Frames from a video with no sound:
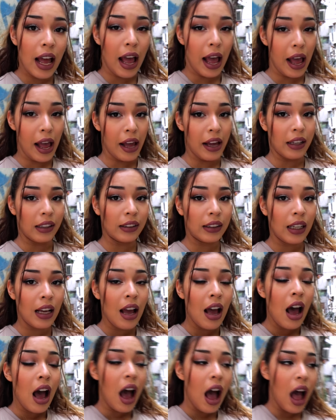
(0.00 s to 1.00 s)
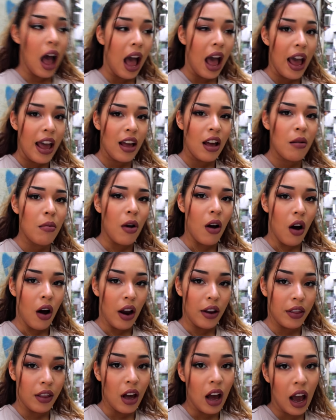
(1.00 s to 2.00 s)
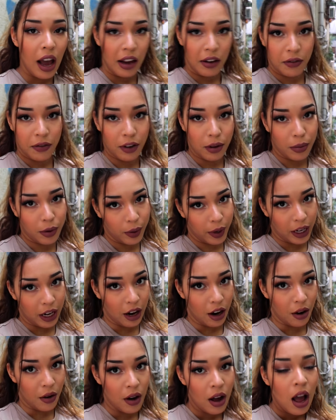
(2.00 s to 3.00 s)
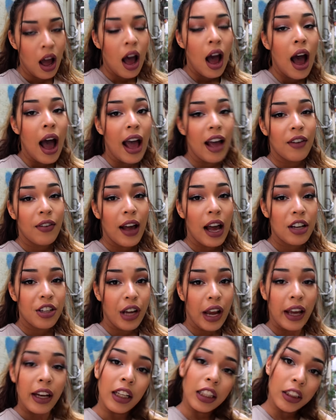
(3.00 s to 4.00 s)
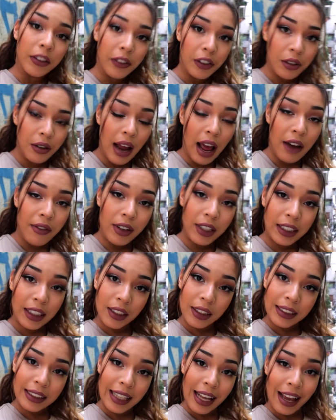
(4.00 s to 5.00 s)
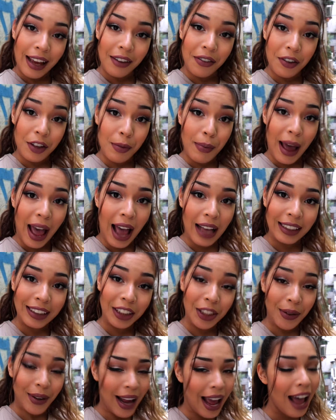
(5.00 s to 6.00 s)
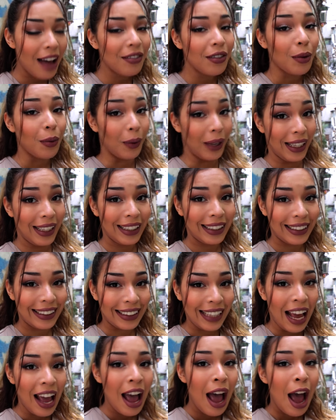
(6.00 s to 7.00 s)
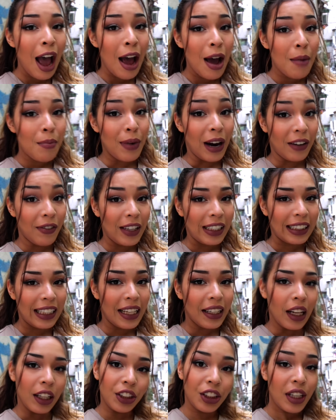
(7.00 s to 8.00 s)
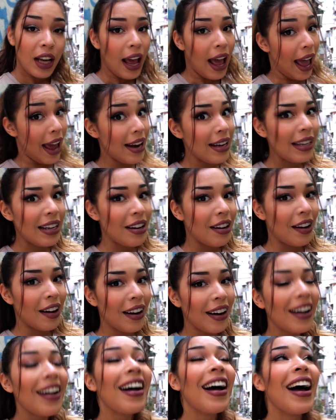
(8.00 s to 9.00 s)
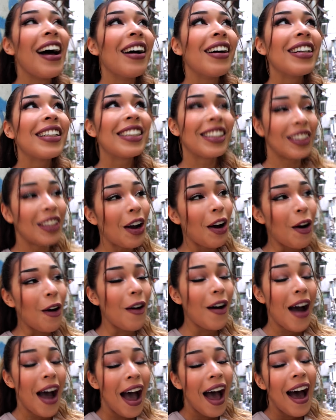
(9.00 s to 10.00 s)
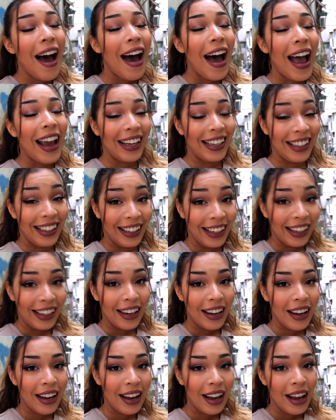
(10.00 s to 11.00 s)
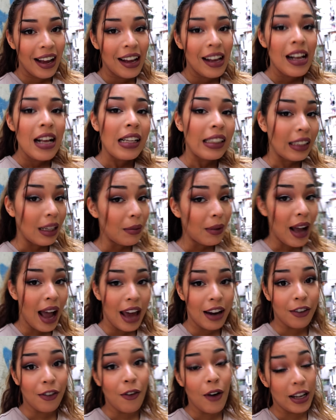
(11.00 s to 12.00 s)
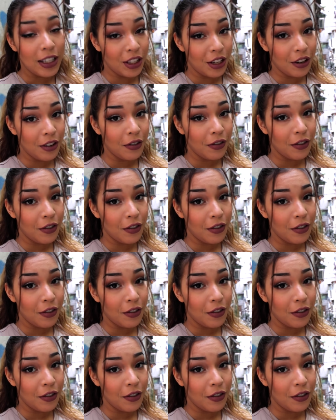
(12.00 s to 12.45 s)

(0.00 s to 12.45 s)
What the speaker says: and I am on the hunt for a burrito. I have had Chinese food every single day for the past 2.5 weeks, breakfast, lunch, and dinner, so I need some kind of Western